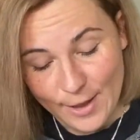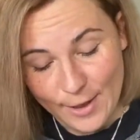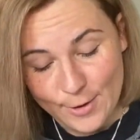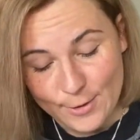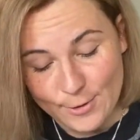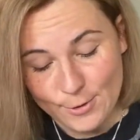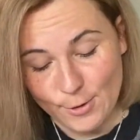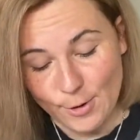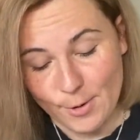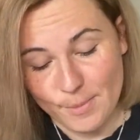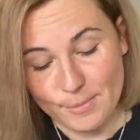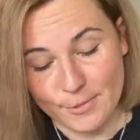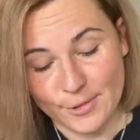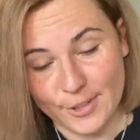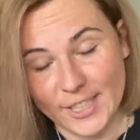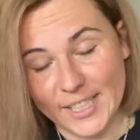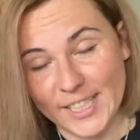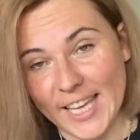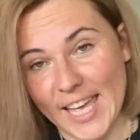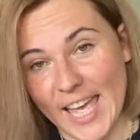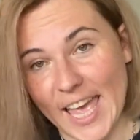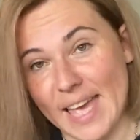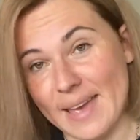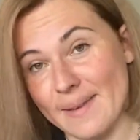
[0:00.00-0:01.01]
So I'm
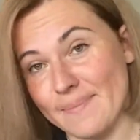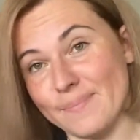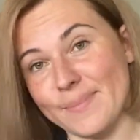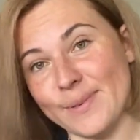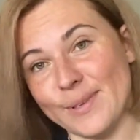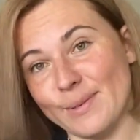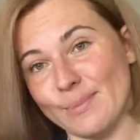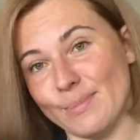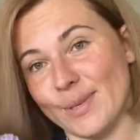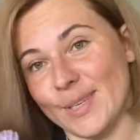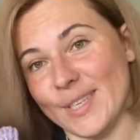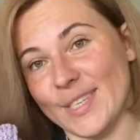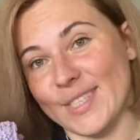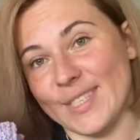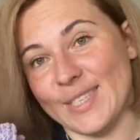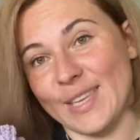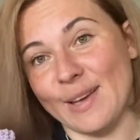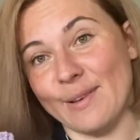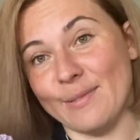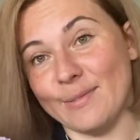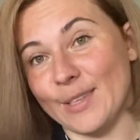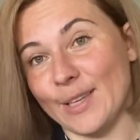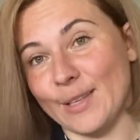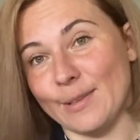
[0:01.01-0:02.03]
really happy with
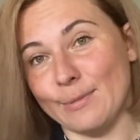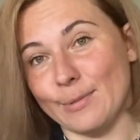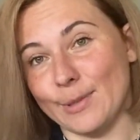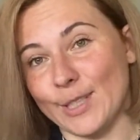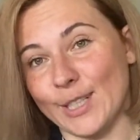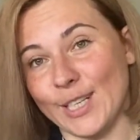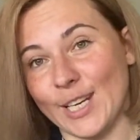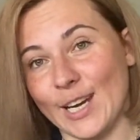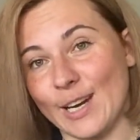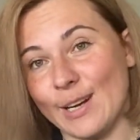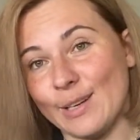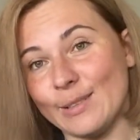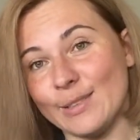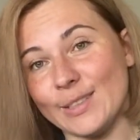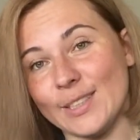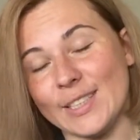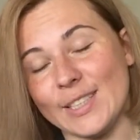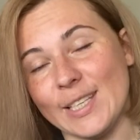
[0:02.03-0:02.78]
how that worked out.